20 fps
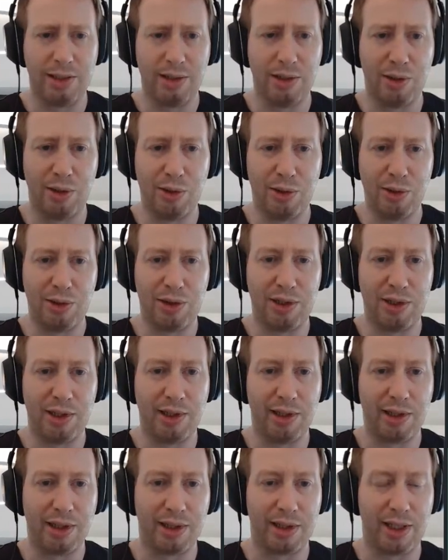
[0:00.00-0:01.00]
You do
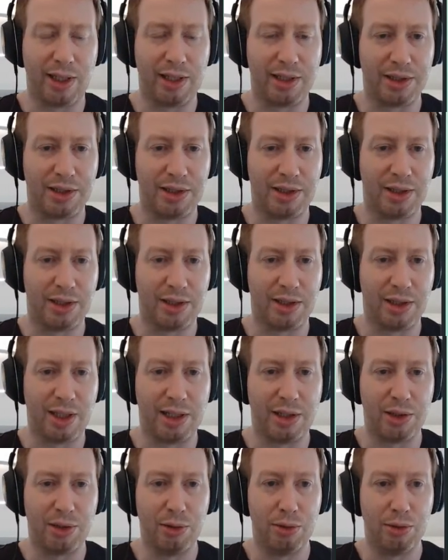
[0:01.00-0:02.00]
see that as
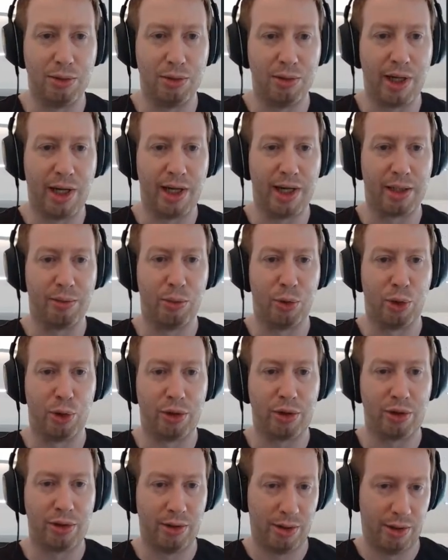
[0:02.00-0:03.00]
you add
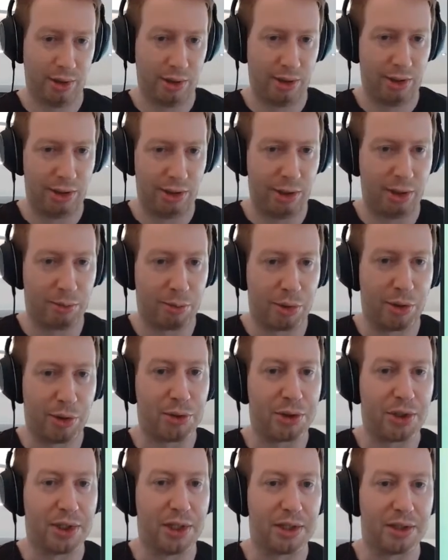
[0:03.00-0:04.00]
more
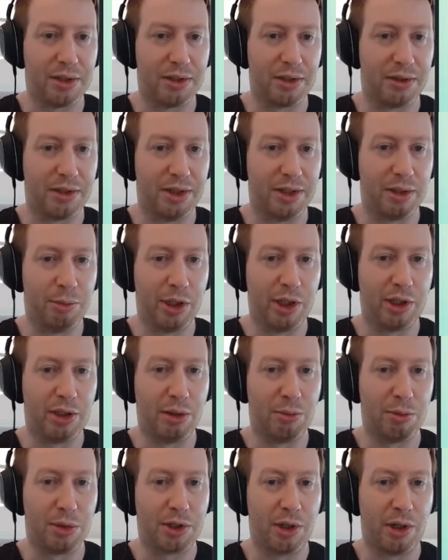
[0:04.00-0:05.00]
processors, it
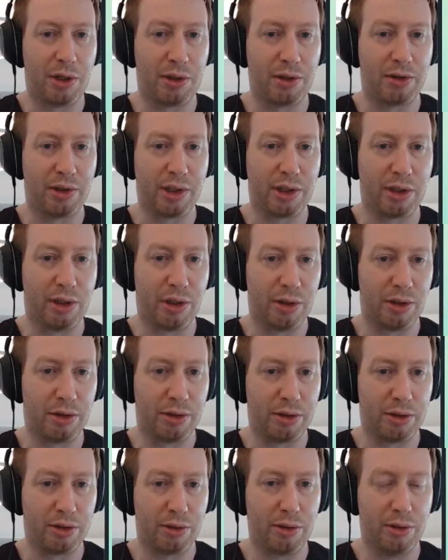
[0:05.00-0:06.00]
becomes harder and
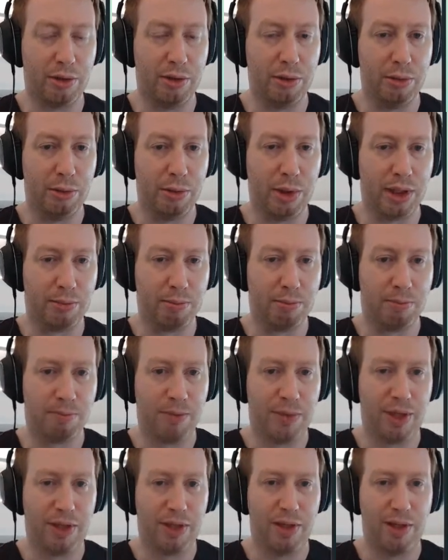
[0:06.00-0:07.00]
harder to
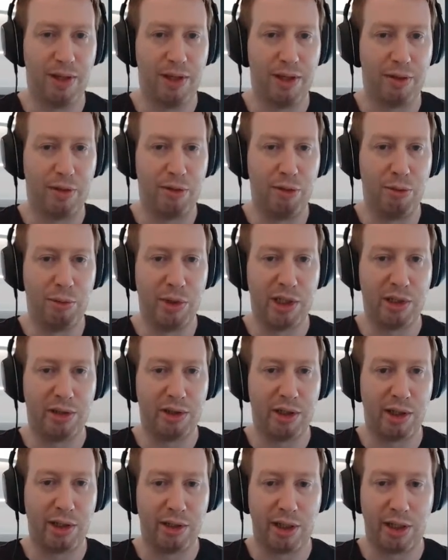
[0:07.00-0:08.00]

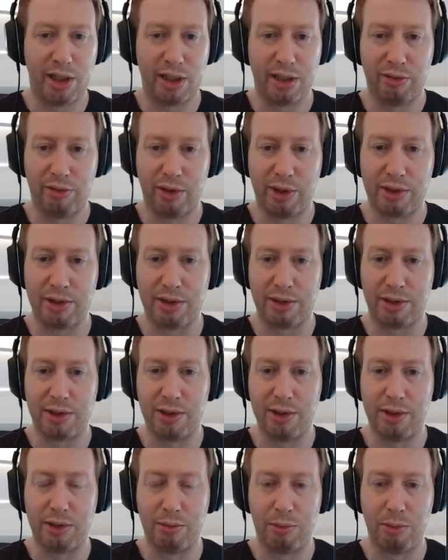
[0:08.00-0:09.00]
maintain high
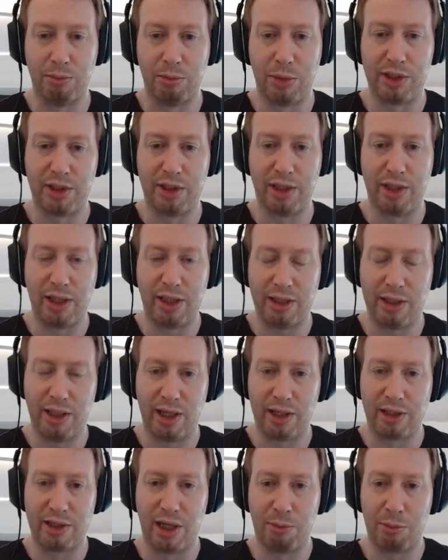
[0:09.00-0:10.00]
efficiencies. But
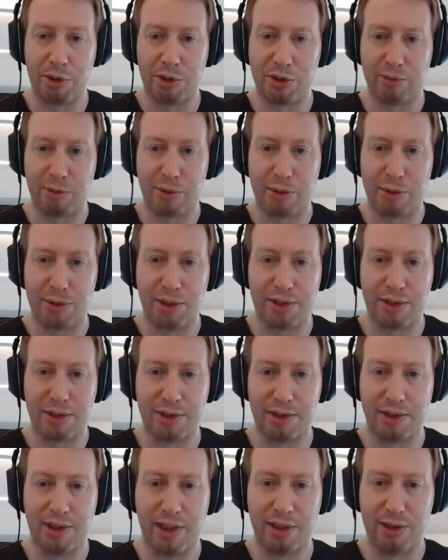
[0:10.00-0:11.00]
examples of
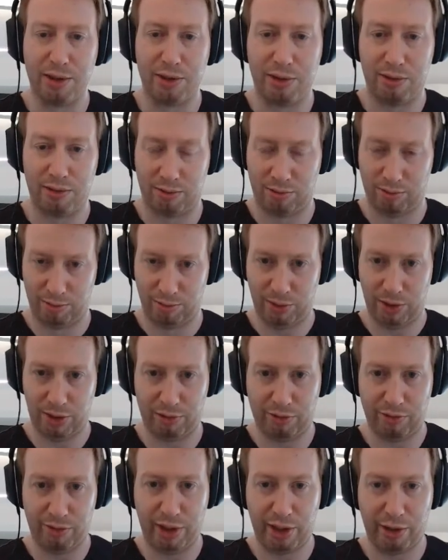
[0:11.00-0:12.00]
processes that
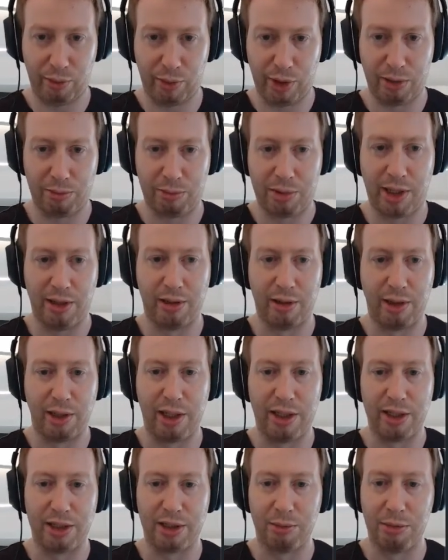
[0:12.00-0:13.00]
are very well
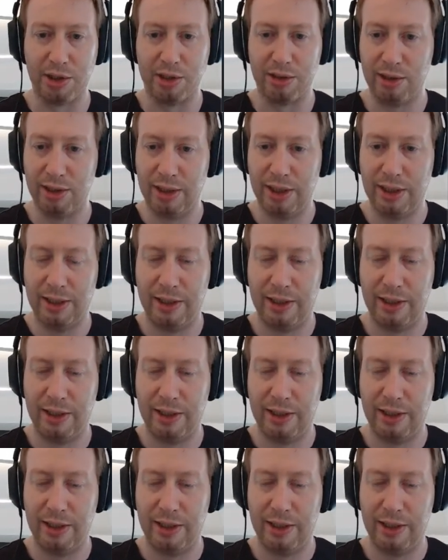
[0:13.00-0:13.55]
parallelizable